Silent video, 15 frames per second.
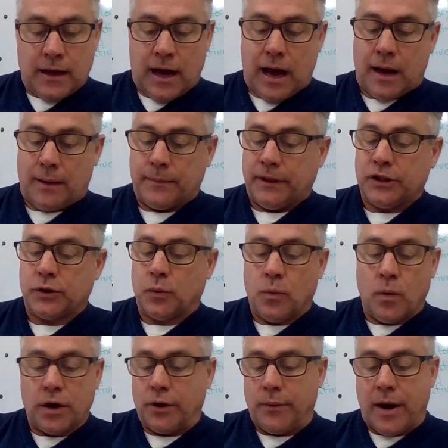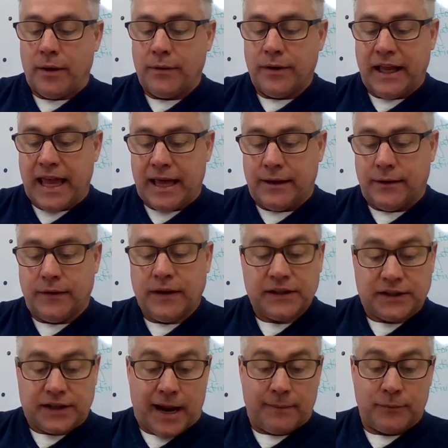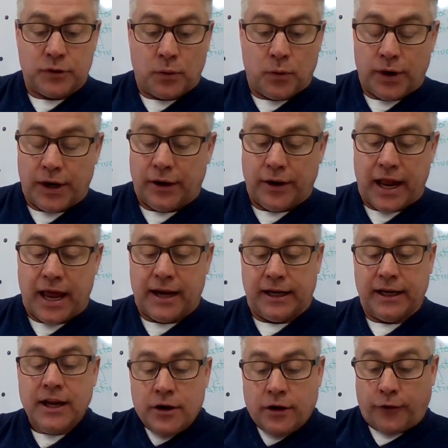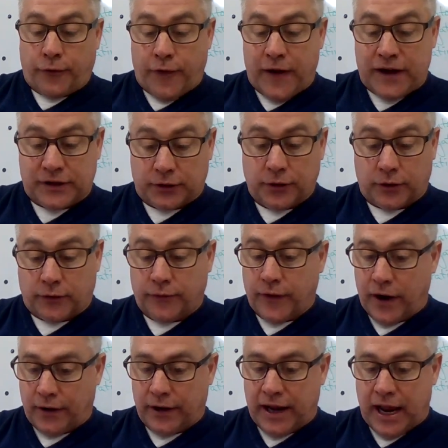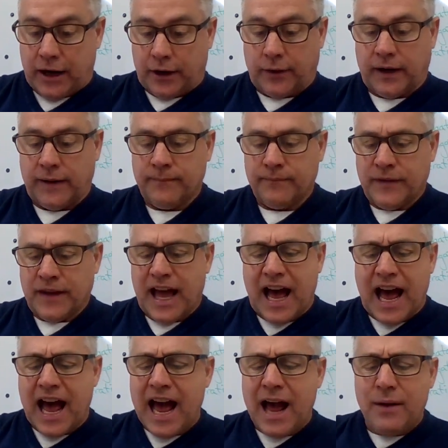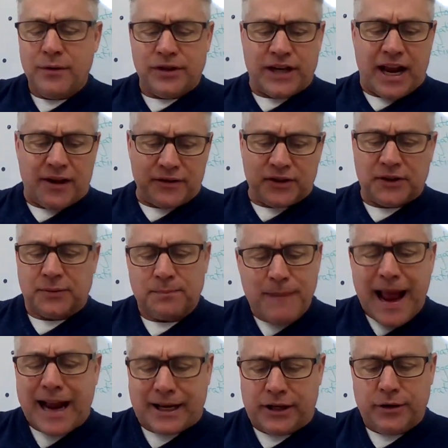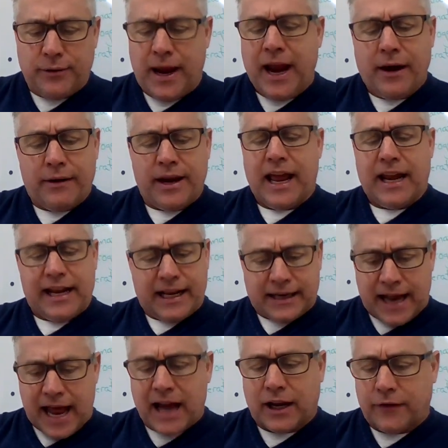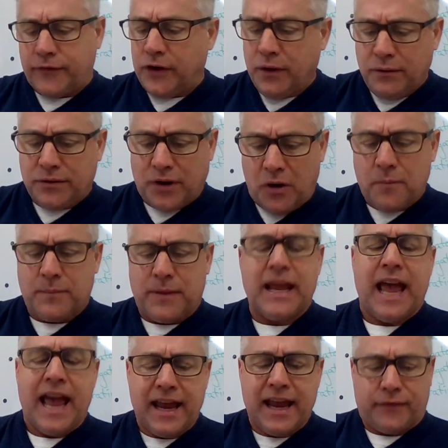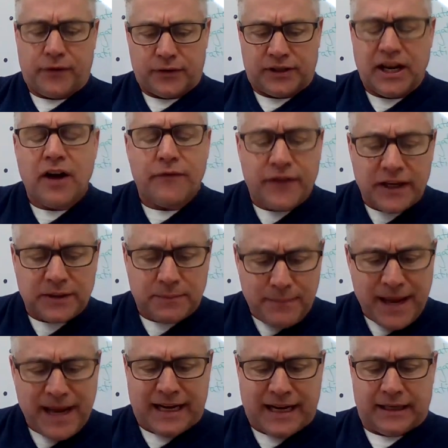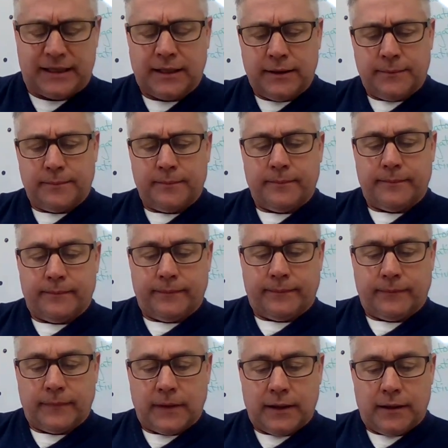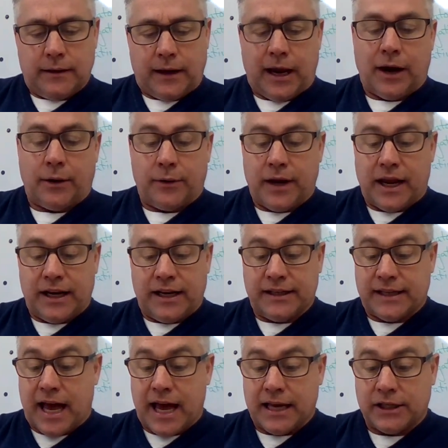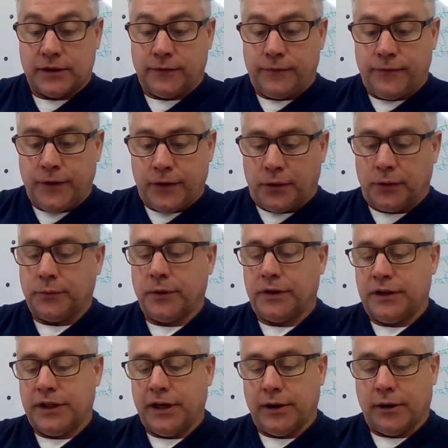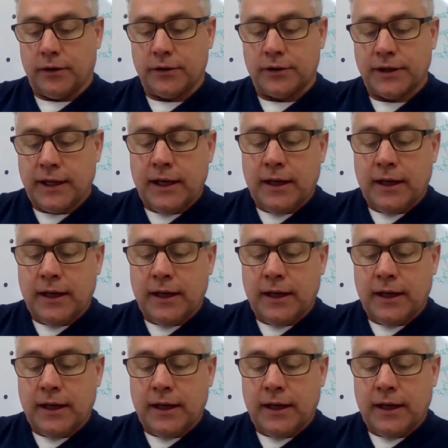Homily swung around again, this time toward Arrietty. Her face looked very angry. "I shall smack you, Arrietty Clock, if you don't behave yourself this minute." Arrietty's eyes filled with tears.